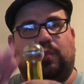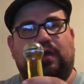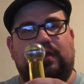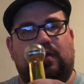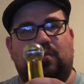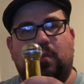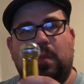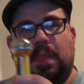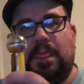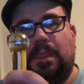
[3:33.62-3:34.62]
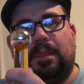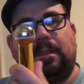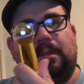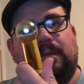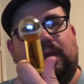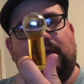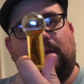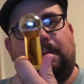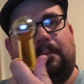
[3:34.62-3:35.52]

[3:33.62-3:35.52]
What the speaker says: But, yeah.